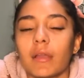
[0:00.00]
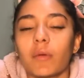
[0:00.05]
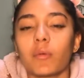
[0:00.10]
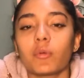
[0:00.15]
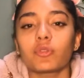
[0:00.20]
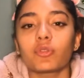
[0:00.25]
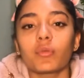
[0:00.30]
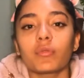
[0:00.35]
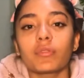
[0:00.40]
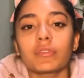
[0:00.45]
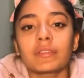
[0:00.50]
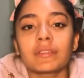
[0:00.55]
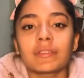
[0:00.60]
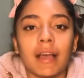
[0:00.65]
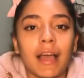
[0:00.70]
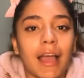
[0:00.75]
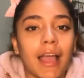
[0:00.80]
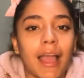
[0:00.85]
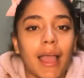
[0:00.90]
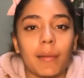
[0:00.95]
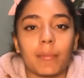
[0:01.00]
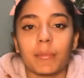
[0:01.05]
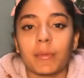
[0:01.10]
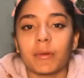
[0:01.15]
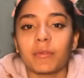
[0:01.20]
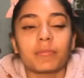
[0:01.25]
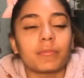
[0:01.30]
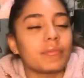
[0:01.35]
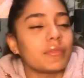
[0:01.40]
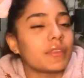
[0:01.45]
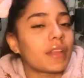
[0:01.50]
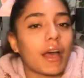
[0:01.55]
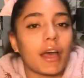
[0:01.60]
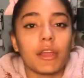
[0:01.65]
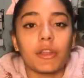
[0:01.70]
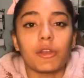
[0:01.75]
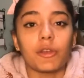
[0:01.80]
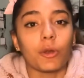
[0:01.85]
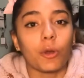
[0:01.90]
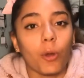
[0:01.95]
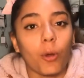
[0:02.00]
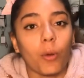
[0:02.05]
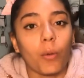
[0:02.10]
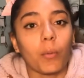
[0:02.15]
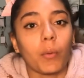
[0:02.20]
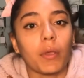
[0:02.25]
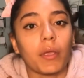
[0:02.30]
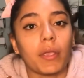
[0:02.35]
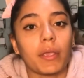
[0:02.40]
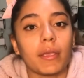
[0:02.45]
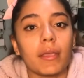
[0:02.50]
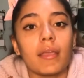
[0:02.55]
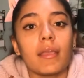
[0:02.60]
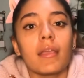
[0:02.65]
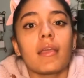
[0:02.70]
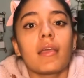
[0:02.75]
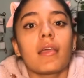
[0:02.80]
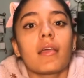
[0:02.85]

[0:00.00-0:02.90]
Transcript: It was over time of not knowing